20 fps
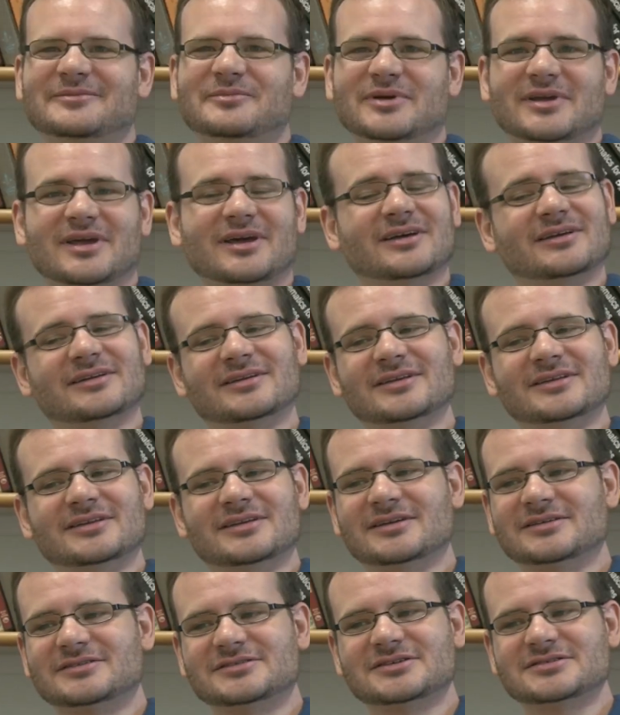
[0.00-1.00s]
But yeah,
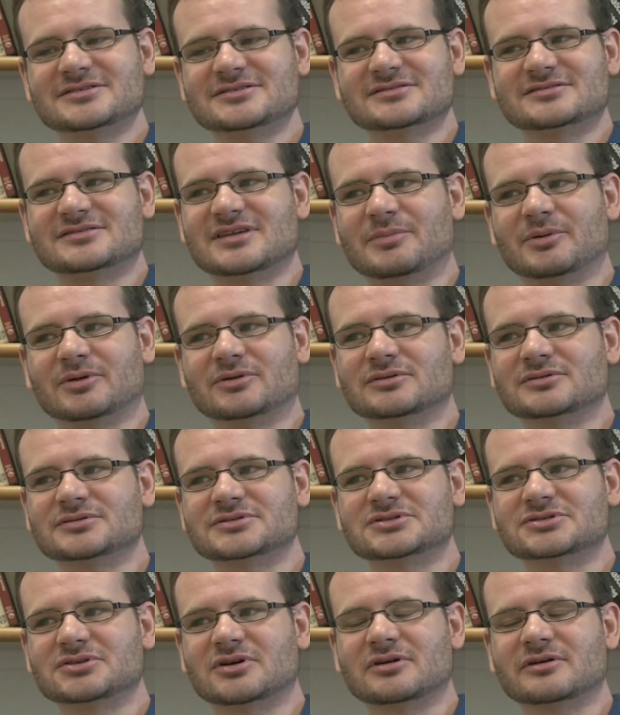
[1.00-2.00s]
it's just a typical
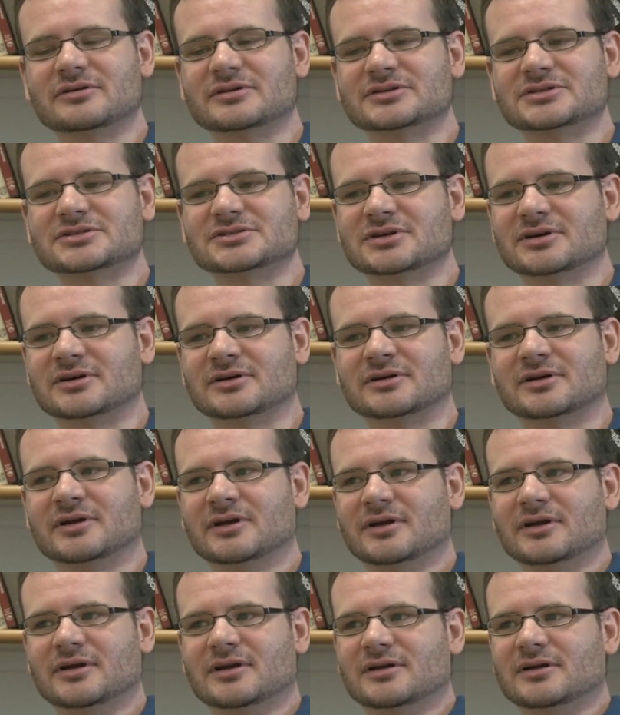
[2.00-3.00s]
star. It's
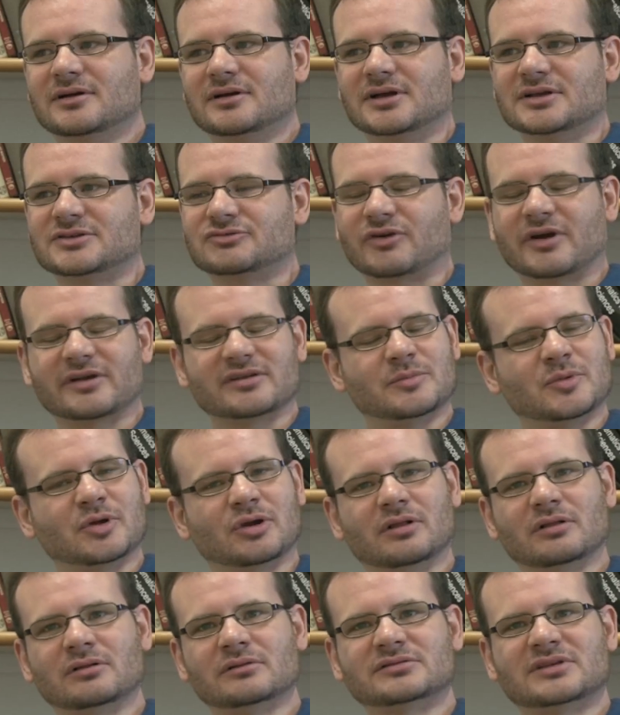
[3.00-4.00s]
right in the
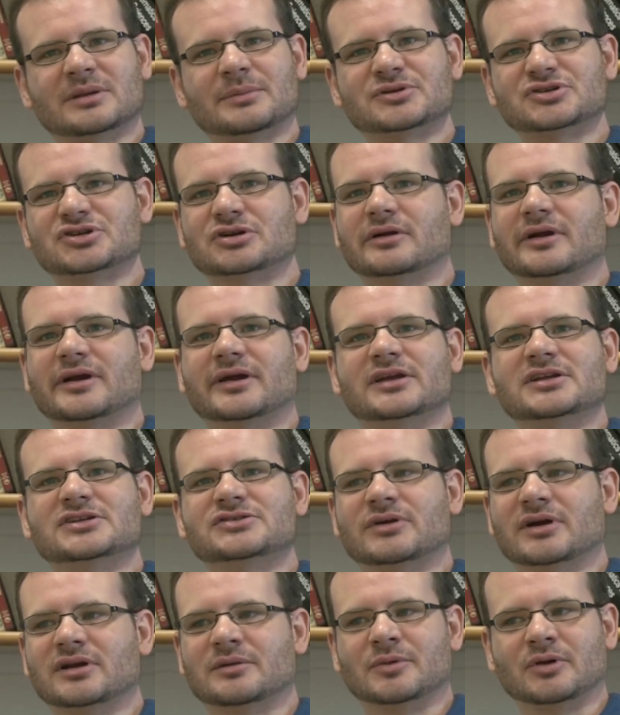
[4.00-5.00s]
middle of temperature range,
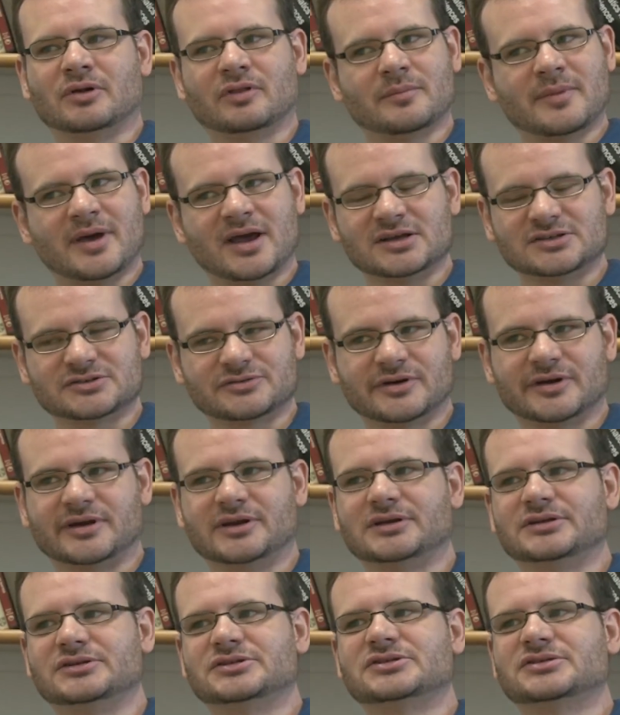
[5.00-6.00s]
right in the middle of the mass
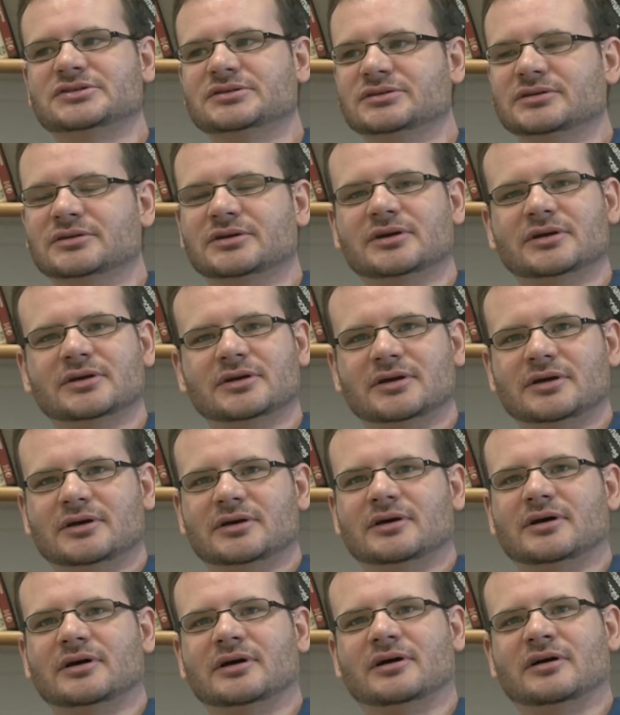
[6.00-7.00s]
range.
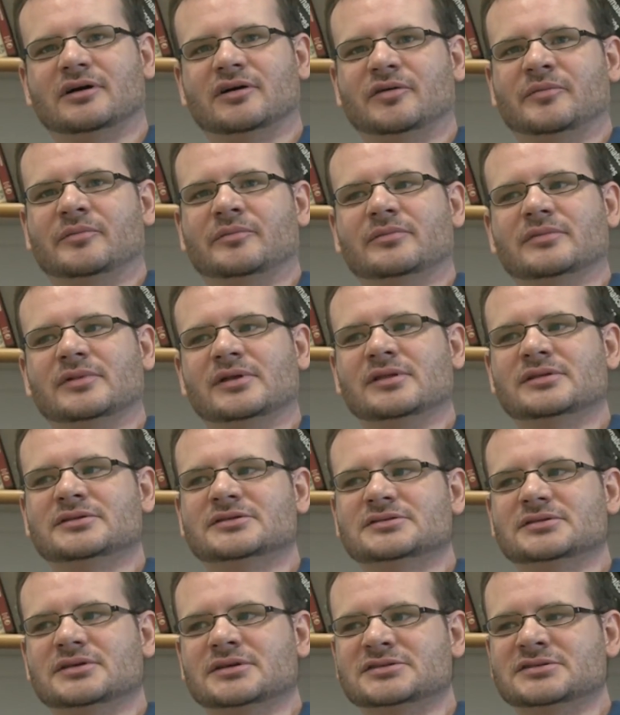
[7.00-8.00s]

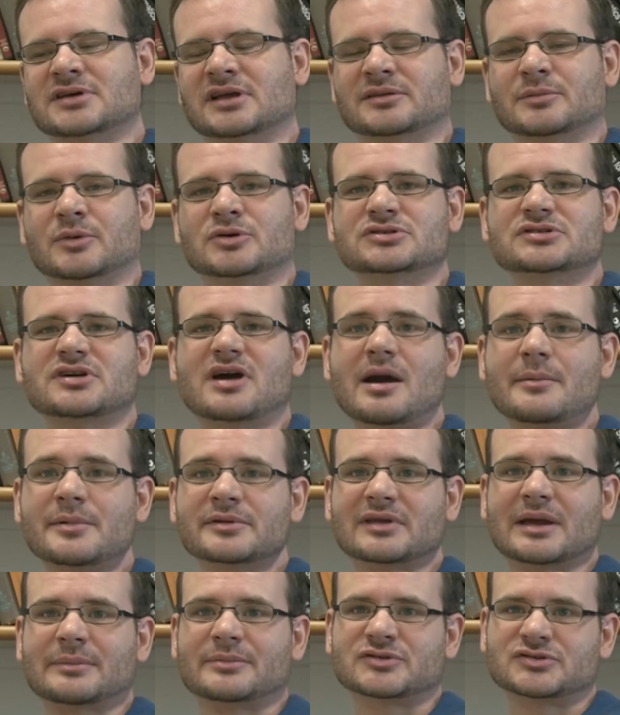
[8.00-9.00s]
It's not the most common
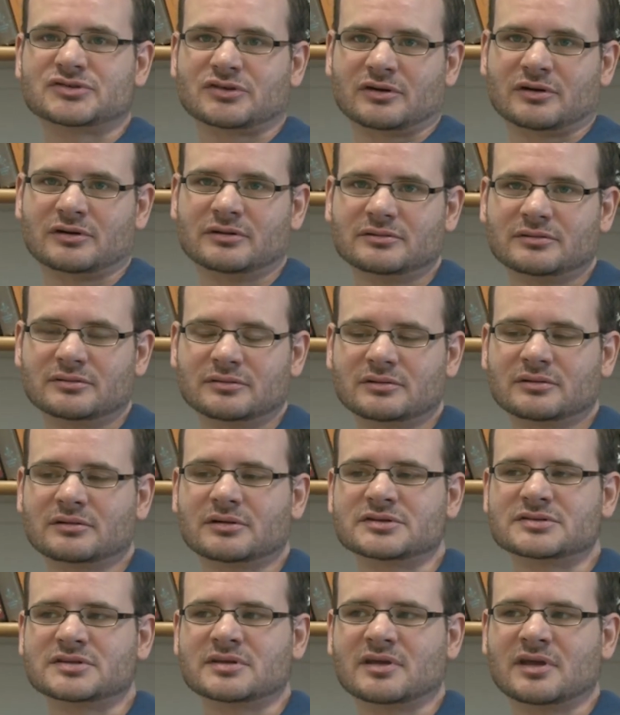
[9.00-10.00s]
type of star,
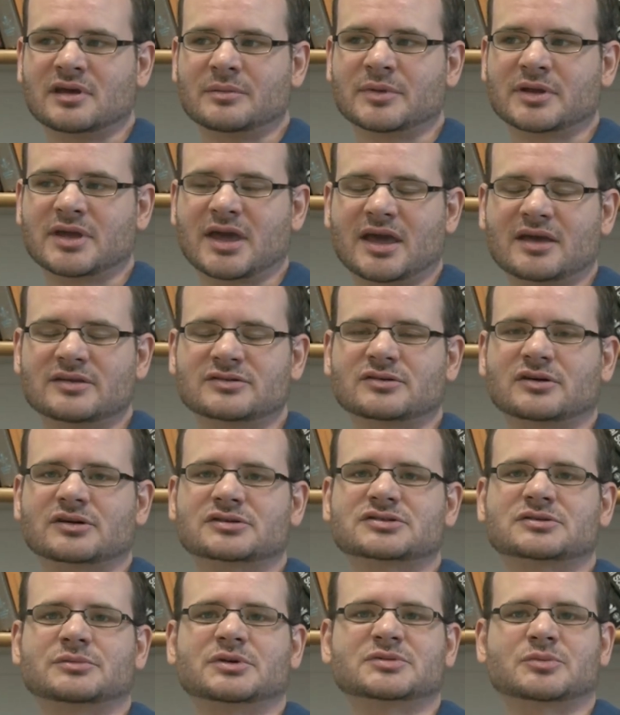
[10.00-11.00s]
because the M and K
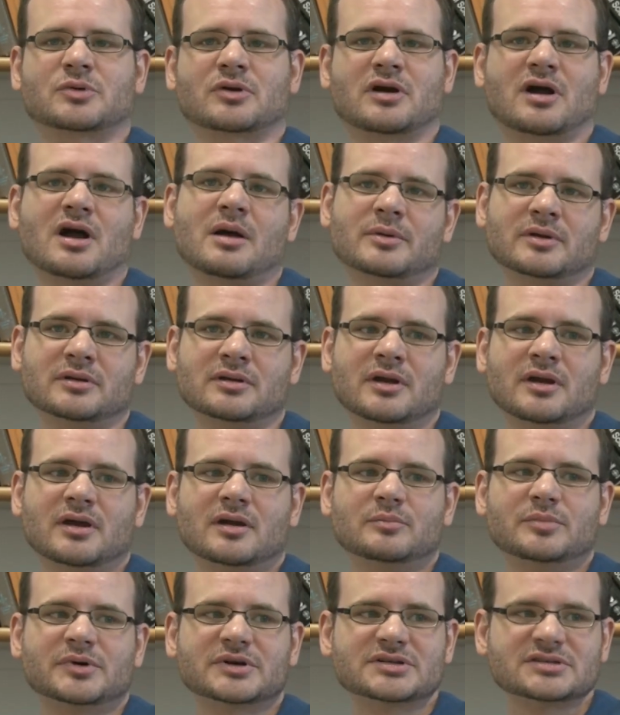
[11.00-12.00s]
stars are much more common,
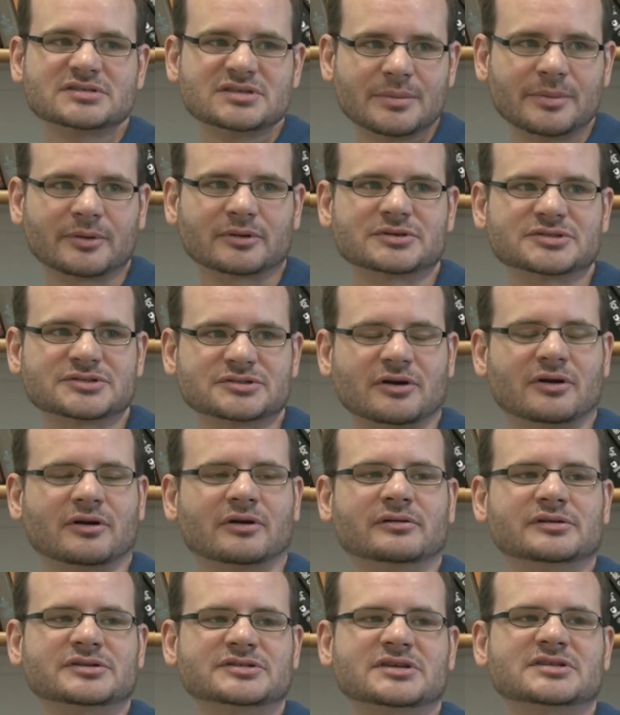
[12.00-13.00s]
but it's a typical star
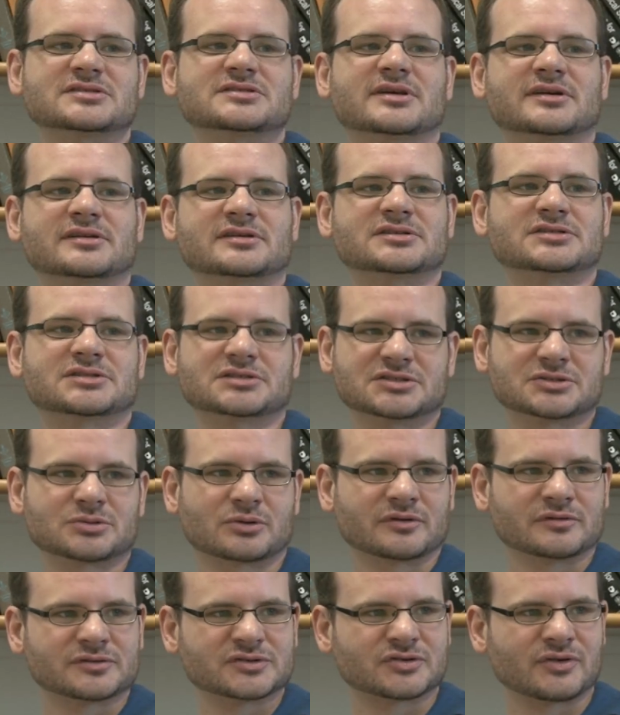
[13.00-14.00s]
in the sense that it just
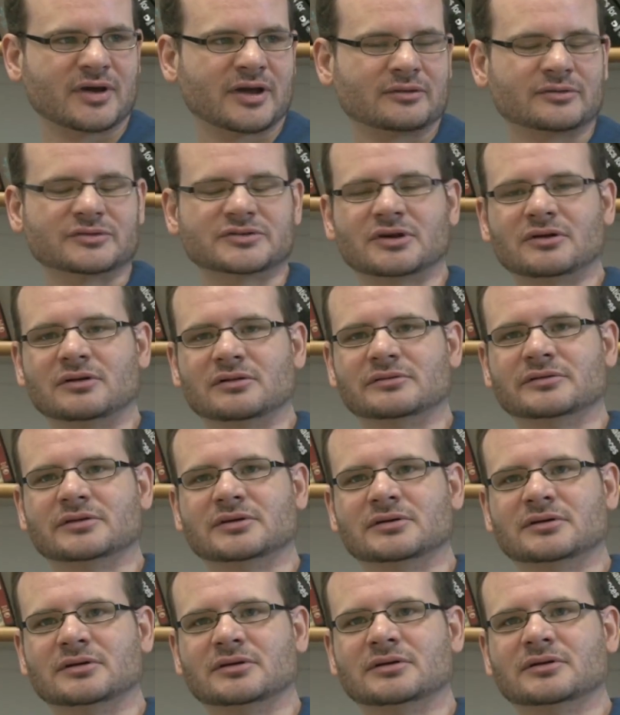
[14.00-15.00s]
sort of straddles all
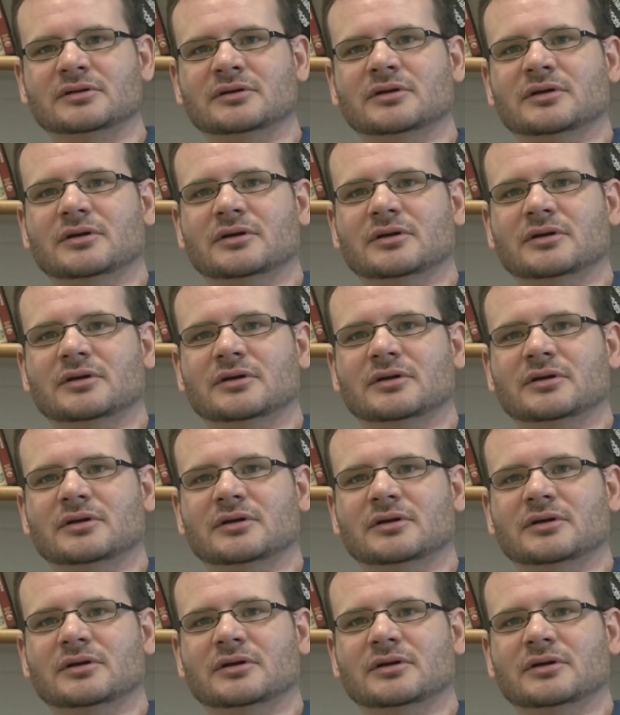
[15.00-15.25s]
the